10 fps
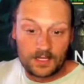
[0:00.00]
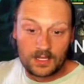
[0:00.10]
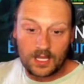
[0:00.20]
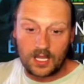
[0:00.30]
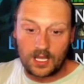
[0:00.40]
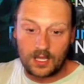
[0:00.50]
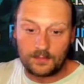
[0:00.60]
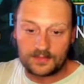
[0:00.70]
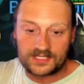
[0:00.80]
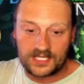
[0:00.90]

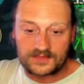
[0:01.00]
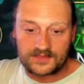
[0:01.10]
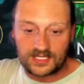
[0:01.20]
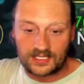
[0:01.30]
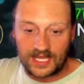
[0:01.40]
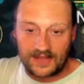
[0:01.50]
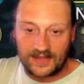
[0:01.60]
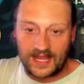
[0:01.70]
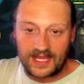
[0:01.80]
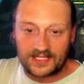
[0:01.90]
Let's see if she's going to land
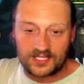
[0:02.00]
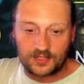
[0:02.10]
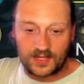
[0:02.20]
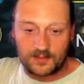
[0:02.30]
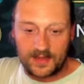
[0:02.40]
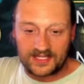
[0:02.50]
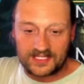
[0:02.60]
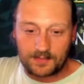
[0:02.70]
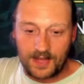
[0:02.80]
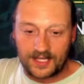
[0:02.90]
that A2 on the main
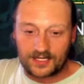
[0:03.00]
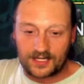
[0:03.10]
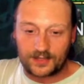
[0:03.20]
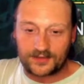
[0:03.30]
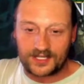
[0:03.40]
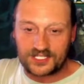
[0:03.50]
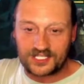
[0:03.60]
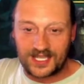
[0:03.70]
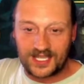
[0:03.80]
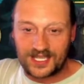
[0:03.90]
Spider. I don't think
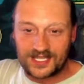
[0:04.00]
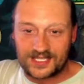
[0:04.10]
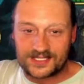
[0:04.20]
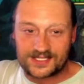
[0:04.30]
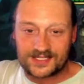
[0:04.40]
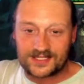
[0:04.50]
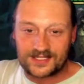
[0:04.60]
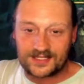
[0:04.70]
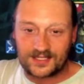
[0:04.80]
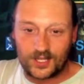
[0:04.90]
she is.
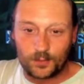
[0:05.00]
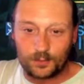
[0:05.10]
Nope.